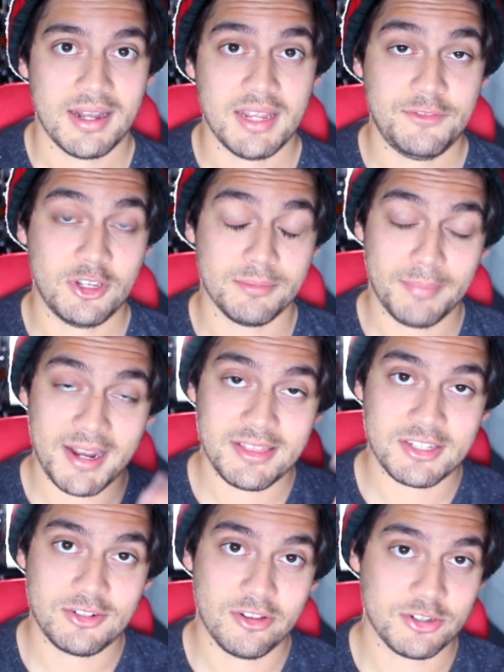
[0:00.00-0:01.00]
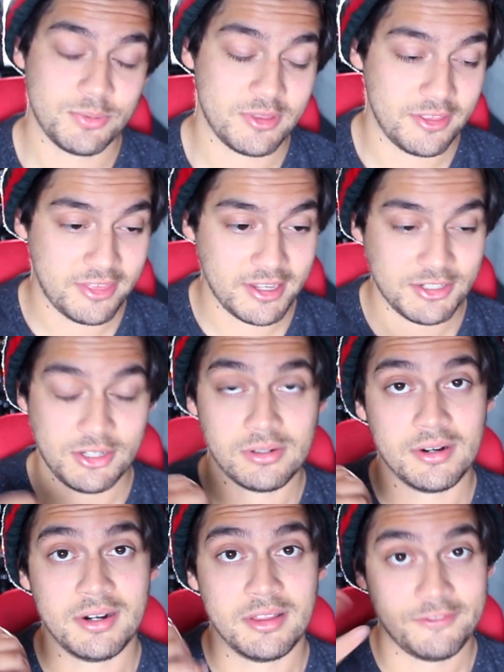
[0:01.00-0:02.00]
And if you combine this knowledge with the things you
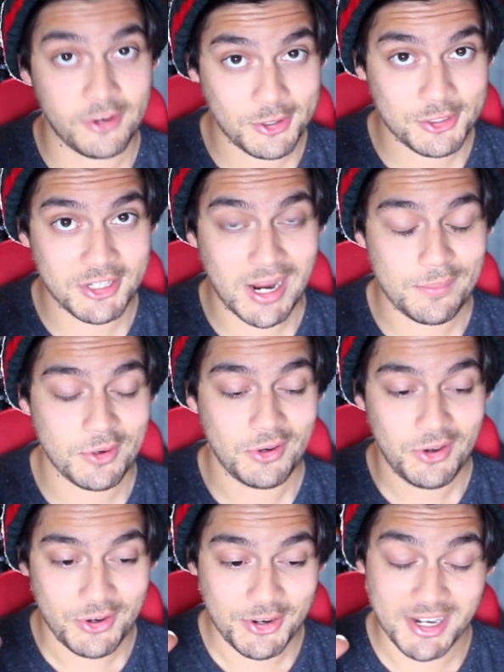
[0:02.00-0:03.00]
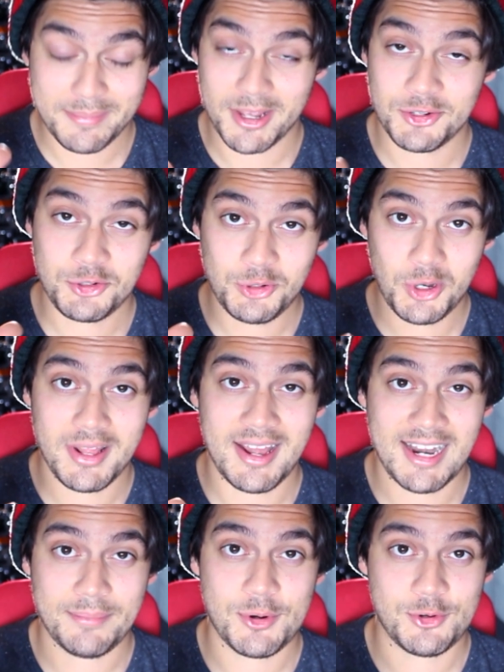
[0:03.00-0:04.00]
learned in the first chapter, you're going to be a truly
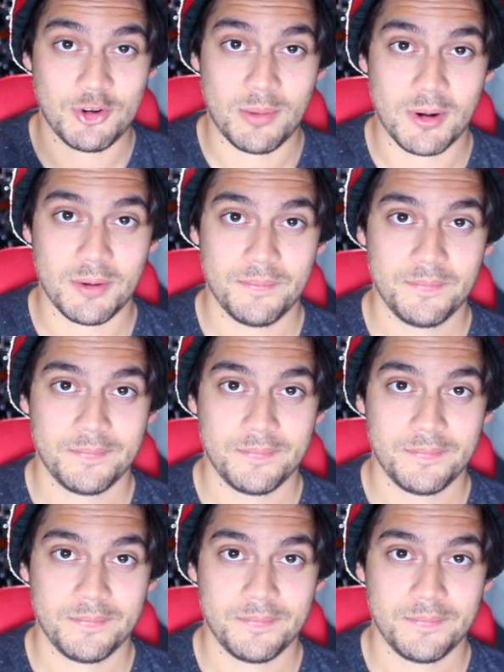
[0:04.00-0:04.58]
hybrid drummer.